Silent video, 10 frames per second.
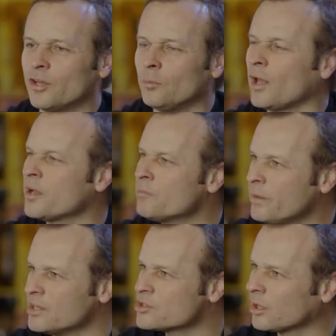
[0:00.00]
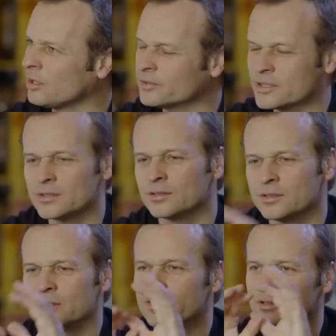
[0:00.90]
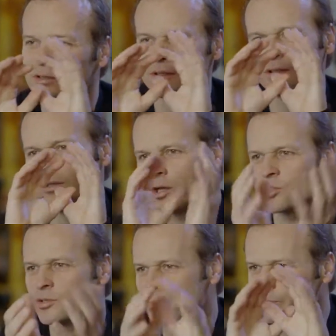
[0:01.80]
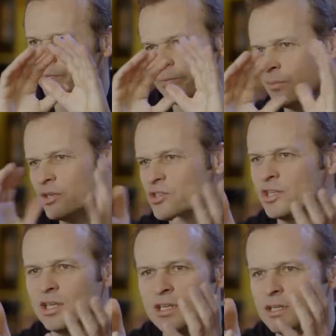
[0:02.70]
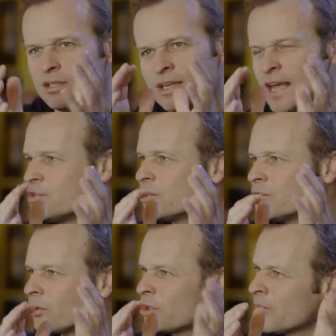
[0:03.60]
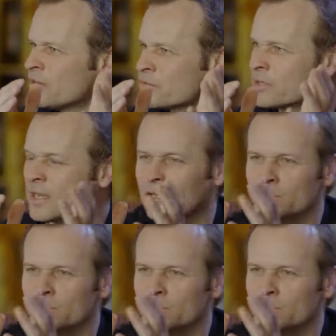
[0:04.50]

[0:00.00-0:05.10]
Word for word: top line pitch of it, the, the, the lush BBC nature documentary mm -hmm.